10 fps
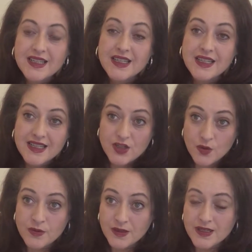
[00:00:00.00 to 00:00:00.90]
It is
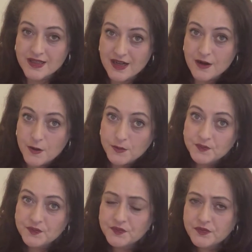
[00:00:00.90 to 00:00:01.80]
commonplace now
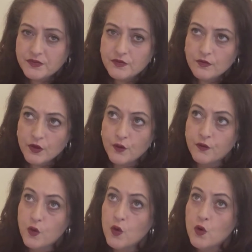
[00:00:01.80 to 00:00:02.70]

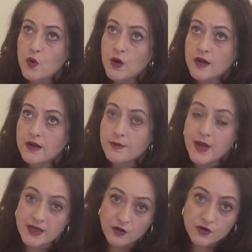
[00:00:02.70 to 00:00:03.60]
for
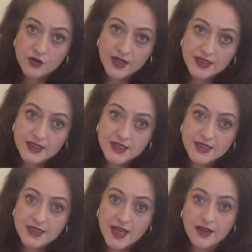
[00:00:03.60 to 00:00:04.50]
main
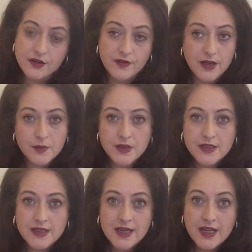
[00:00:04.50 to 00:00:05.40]
contractors and developers